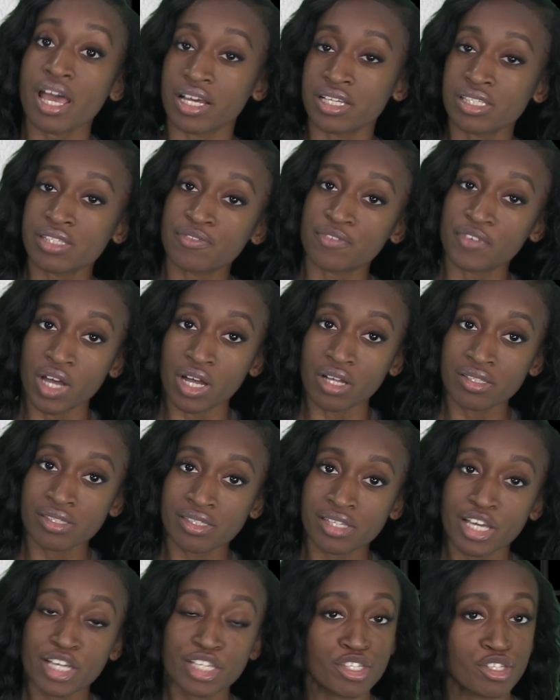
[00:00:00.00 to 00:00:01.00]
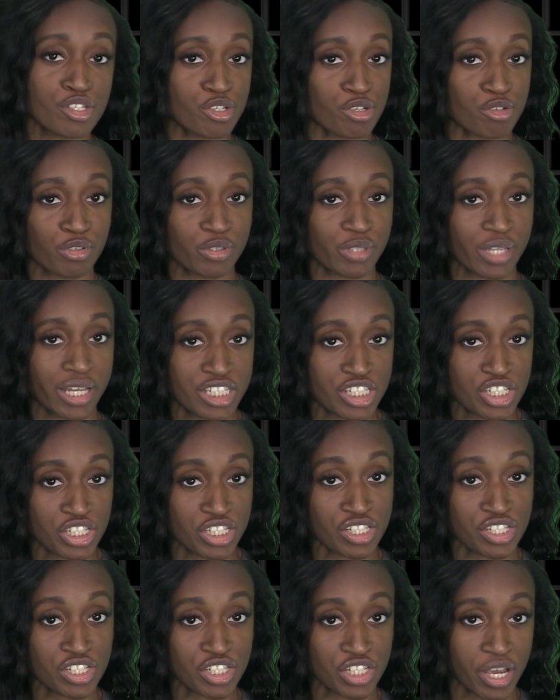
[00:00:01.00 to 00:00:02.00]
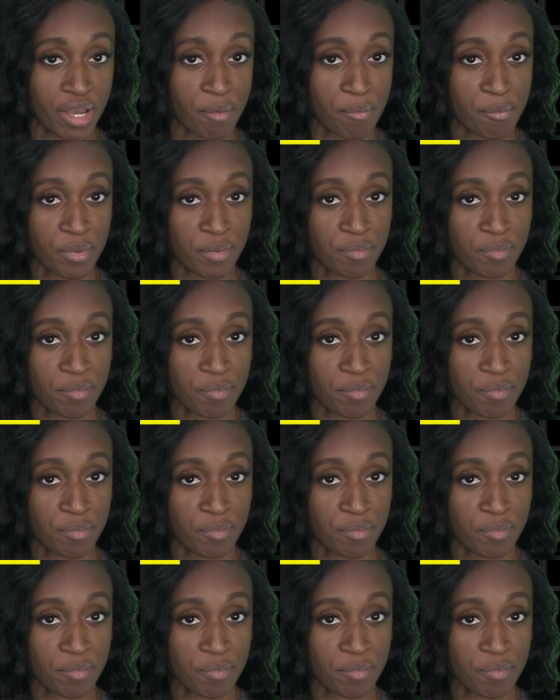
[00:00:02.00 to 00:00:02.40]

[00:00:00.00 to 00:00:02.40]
ex-fiance's new relationship.